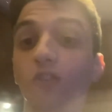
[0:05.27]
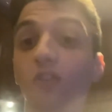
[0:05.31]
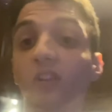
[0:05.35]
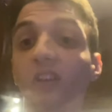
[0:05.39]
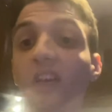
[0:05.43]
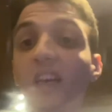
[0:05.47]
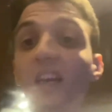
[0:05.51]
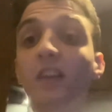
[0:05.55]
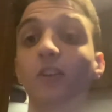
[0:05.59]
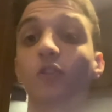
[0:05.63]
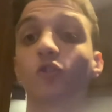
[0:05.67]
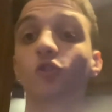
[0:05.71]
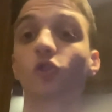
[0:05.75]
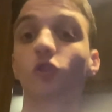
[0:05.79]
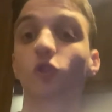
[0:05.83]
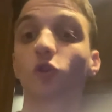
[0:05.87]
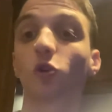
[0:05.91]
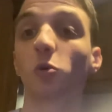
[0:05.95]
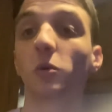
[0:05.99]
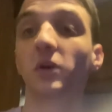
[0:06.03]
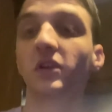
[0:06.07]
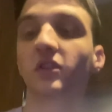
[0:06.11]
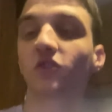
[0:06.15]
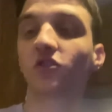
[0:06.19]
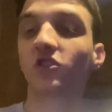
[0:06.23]
again to go
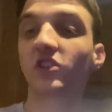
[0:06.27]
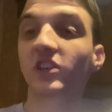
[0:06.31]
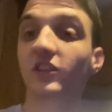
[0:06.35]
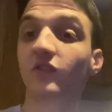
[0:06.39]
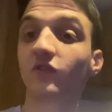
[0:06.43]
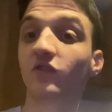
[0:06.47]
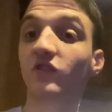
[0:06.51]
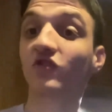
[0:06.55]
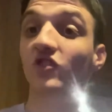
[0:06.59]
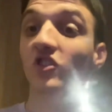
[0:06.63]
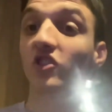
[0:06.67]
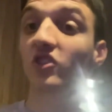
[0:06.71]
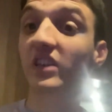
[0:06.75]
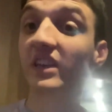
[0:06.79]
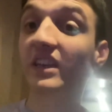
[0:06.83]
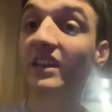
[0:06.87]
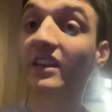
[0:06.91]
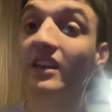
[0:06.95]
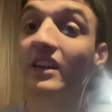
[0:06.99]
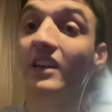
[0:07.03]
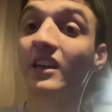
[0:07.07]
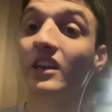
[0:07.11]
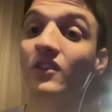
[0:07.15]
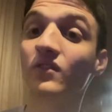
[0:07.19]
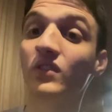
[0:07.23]
and see today.
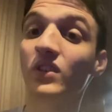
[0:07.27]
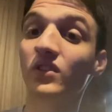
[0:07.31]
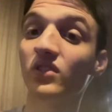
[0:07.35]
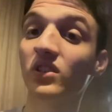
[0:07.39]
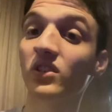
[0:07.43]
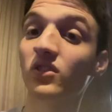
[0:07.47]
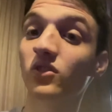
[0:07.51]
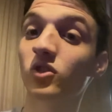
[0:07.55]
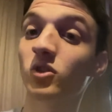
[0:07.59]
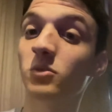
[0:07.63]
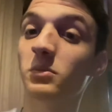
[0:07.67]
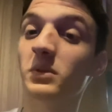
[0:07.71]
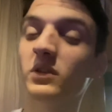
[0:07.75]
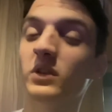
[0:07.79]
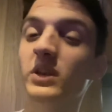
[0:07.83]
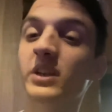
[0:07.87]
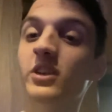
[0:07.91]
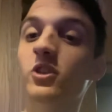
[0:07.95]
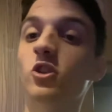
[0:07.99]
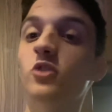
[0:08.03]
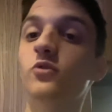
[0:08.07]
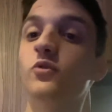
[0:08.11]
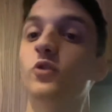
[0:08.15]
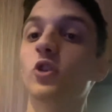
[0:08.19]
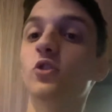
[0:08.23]
This is going to be
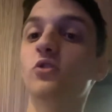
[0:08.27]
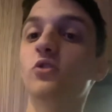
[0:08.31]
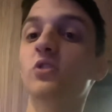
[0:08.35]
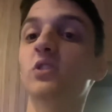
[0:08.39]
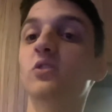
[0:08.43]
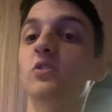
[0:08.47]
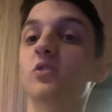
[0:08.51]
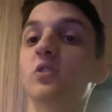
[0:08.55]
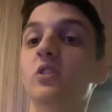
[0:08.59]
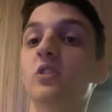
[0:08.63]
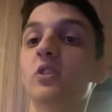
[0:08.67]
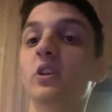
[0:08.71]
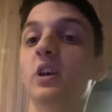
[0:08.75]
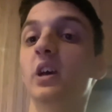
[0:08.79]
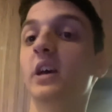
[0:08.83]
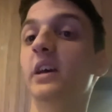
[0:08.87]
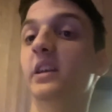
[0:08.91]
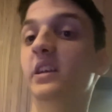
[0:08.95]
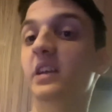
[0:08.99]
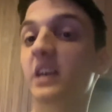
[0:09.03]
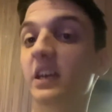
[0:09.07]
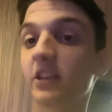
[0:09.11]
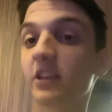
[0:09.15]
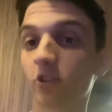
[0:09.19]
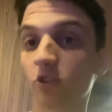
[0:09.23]
England versus
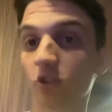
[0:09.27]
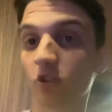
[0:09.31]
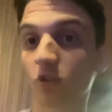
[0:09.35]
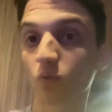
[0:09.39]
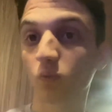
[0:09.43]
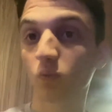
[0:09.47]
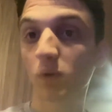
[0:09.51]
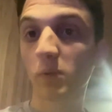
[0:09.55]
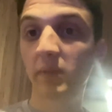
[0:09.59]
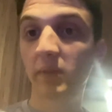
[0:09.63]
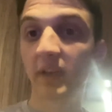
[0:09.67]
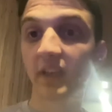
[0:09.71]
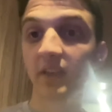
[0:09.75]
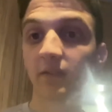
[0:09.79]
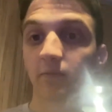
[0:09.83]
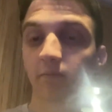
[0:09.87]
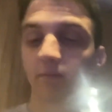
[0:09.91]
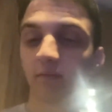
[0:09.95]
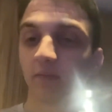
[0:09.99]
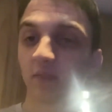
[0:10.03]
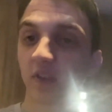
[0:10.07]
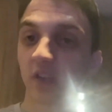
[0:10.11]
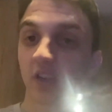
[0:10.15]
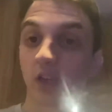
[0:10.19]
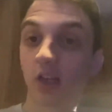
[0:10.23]
Canada's women.
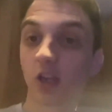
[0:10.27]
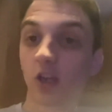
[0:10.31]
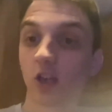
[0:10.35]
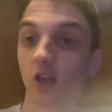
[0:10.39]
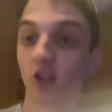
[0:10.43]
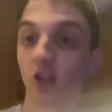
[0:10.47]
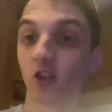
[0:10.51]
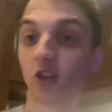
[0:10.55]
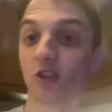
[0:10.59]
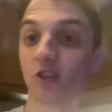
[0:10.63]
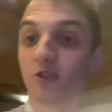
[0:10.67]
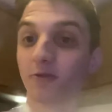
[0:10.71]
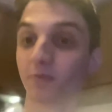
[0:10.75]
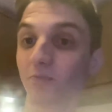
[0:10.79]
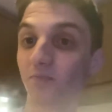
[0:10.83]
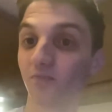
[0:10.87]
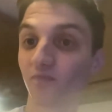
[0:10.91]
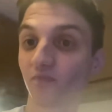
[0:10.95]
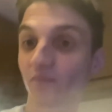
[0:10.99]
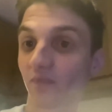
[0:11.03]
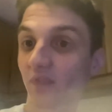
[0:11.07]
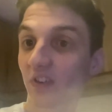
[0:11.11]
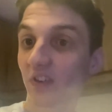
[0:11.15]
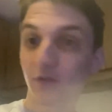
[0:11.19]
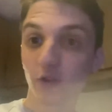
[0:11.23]

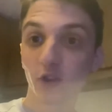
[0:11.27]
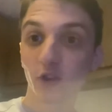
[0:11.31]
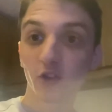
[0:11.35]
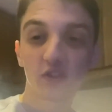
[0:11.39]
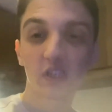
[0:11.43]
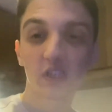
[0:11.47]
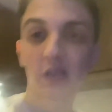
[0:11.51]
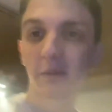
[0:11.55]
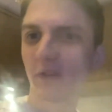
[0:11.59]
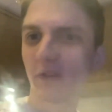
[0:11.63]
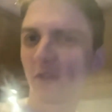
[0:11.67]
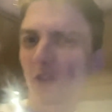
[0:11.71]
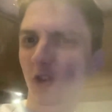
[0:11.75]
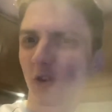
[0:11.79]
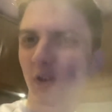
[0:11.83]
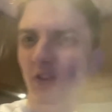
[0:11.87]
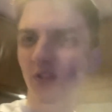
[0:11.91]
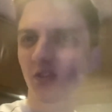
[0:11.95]
My first time ever going to